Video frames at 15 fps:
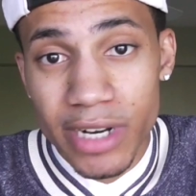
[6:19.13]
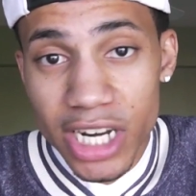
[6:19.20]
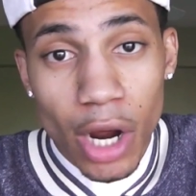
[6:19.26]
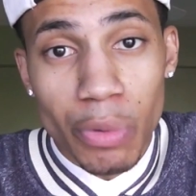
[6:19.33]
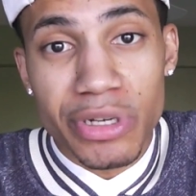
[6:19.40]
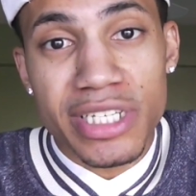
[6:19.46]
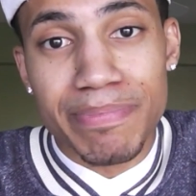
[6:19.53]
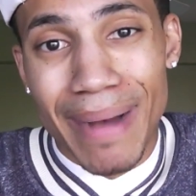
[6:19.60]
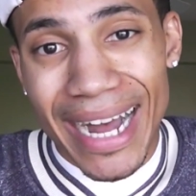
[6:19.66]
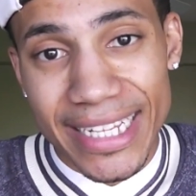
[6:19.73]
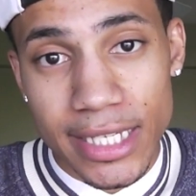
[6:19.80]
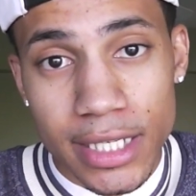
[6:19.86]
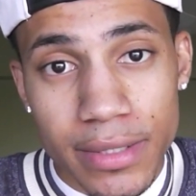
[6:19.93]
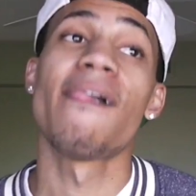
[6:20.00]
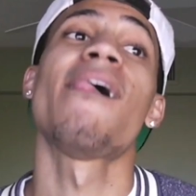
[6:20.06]
No
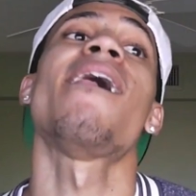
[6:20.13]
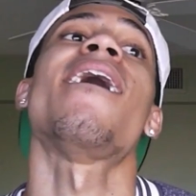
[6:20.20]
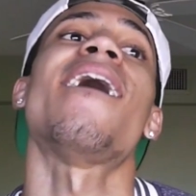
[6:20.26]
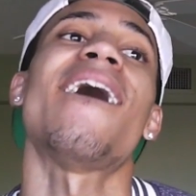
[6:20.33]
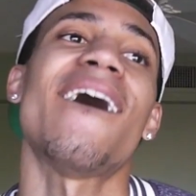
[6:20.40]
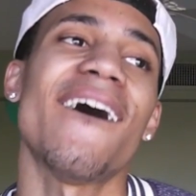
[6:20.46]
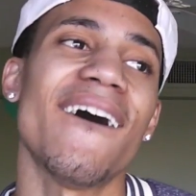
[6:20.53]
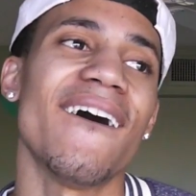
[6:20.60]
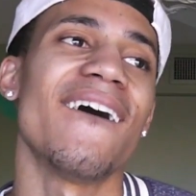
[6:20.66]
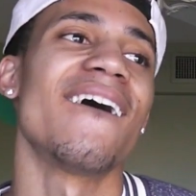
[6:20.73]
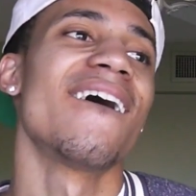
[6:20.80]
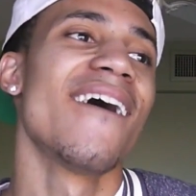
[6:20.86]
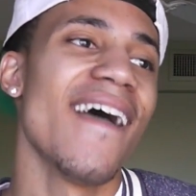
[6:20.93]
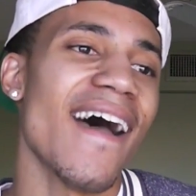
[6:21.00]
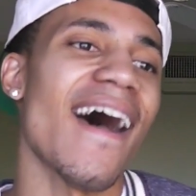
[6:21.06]
response. Oh,
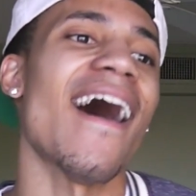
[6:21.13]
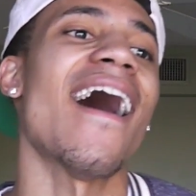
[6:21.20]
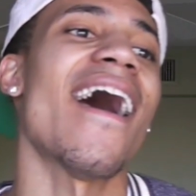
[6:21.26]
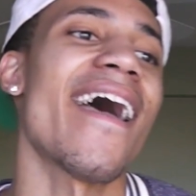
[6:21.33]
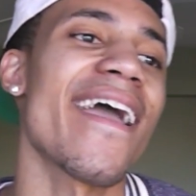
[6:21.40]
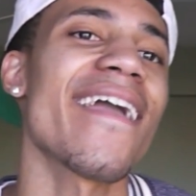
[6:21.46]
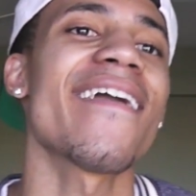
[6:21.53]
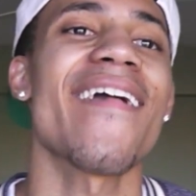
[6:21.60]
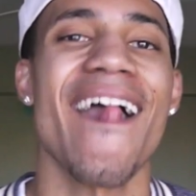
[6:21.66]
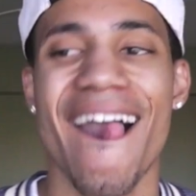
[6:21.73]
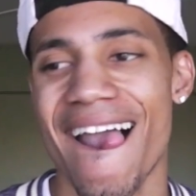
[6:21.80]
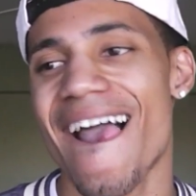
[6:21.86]
alright.